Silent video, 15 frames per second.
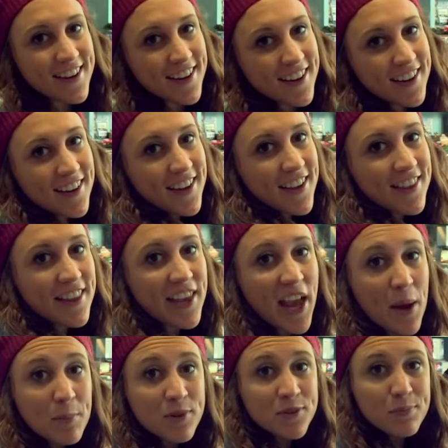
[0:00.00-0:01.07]
Senate,
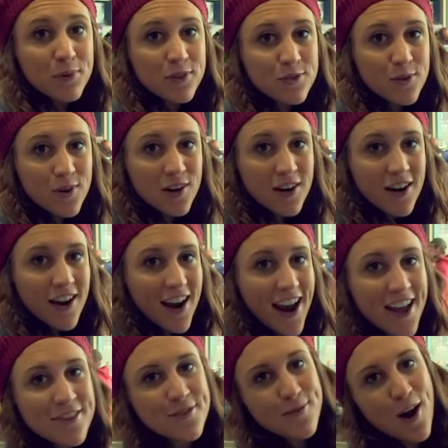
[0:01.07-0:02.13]
the campus bookstore,
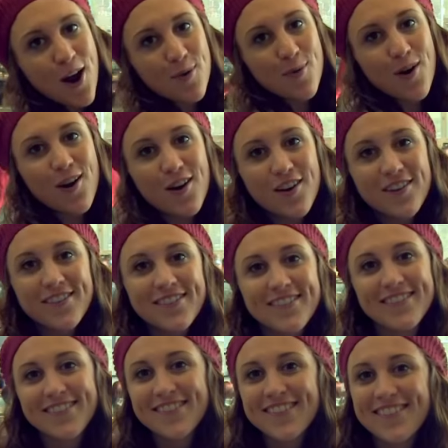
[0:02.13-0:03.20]
and the rock
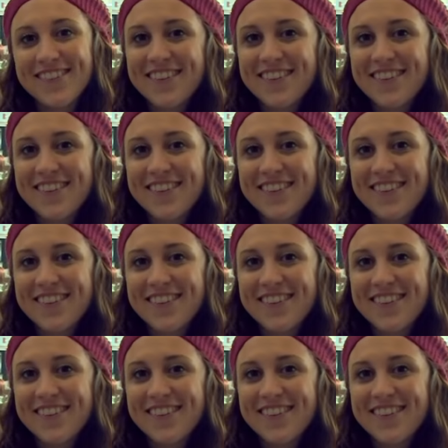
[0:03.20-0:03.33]
wall.